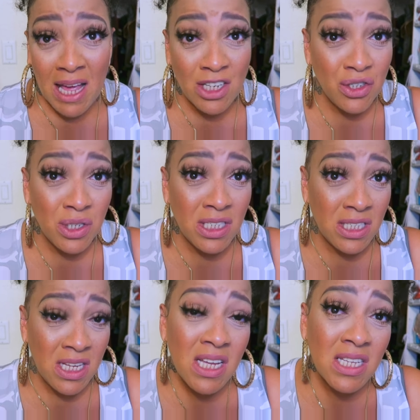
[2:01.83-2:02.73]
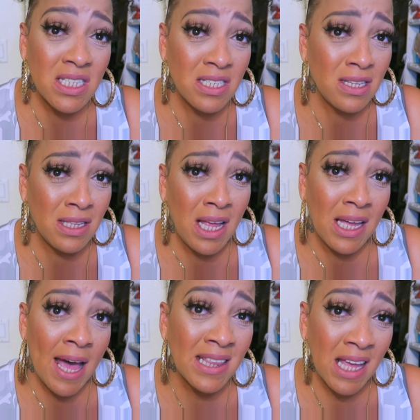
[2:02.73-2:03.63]
extra six
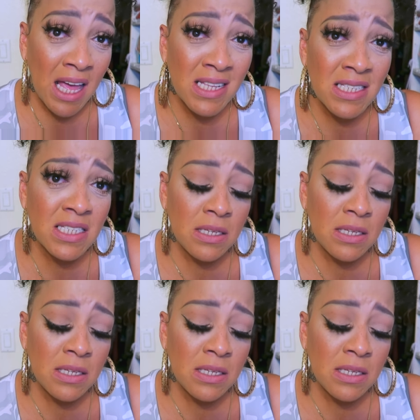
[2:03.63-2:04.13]
like at the end